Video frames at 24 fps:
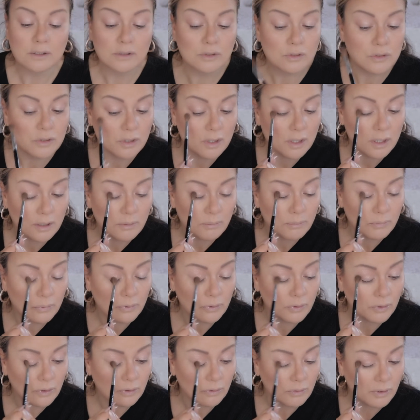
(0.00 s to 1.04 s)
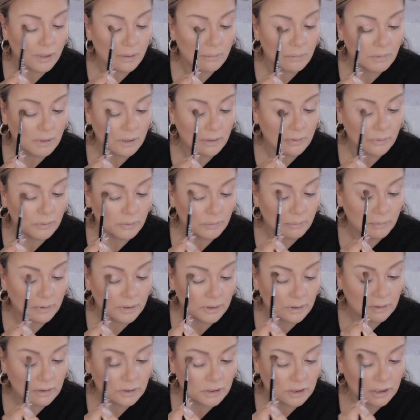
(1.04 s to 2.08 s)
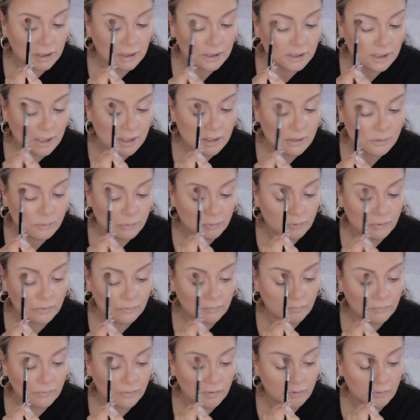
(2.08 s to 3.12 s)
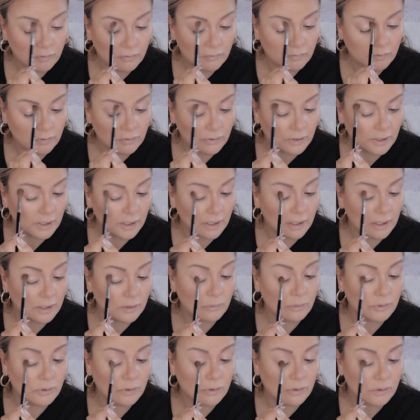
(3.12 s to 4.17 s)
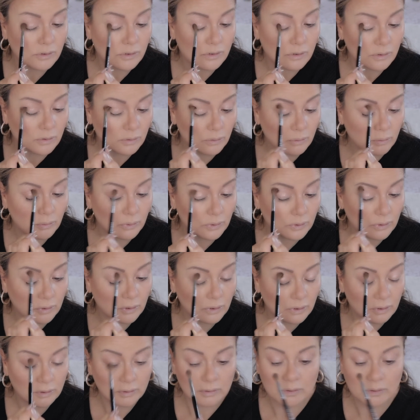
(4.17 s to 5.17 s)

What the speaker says: try and perk her up a little bit, because she does work very, very hard with her schoolwork.